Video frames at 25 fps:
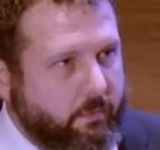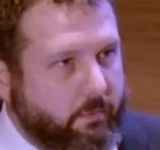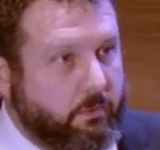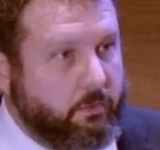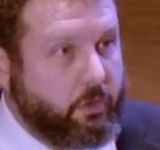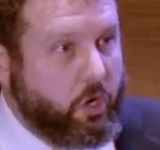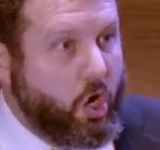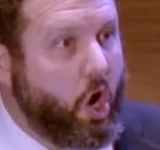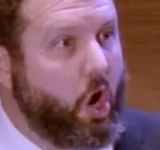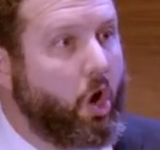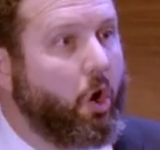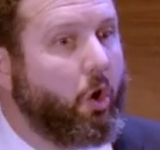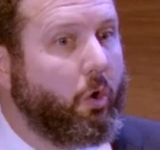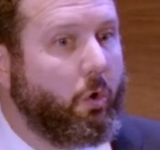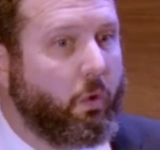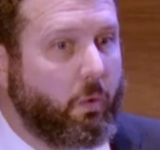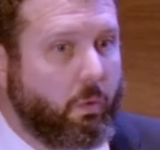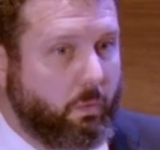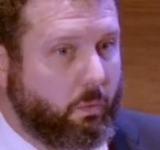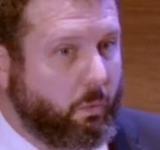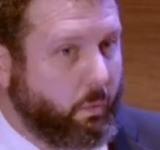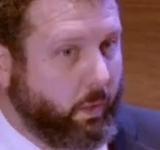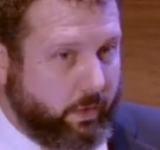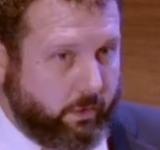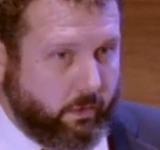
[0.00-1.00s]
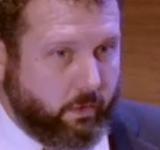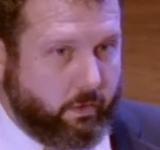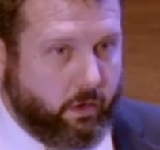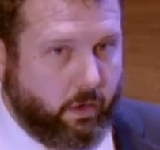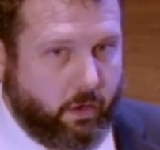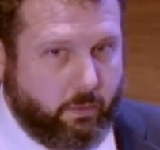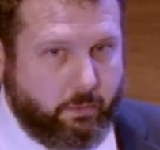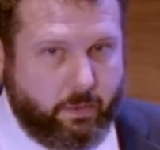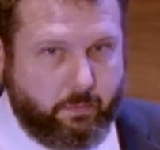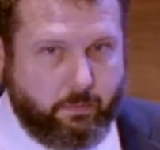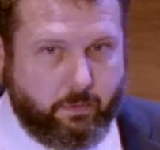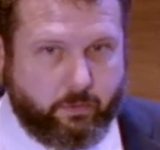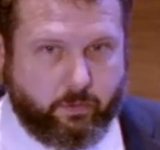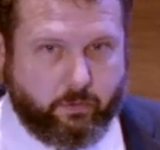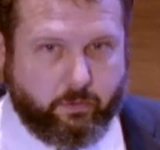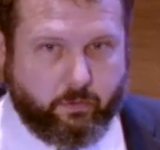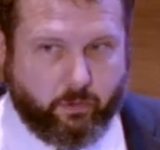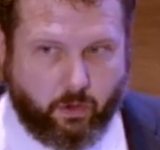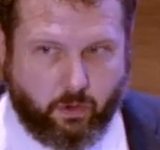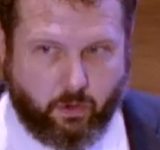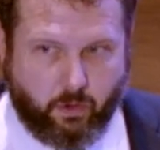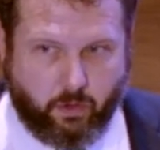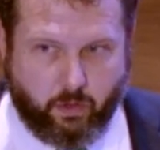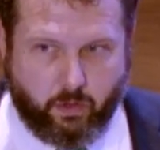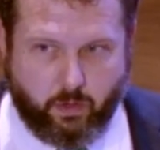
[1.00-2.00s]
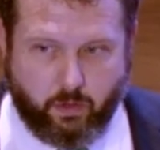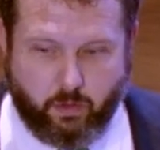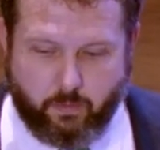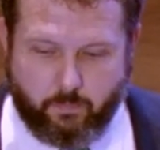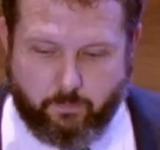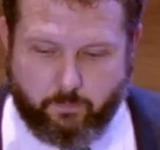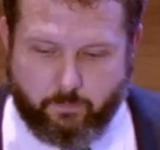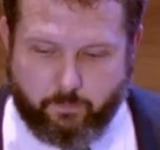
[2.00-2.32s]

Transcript: know what your carbon emissions are.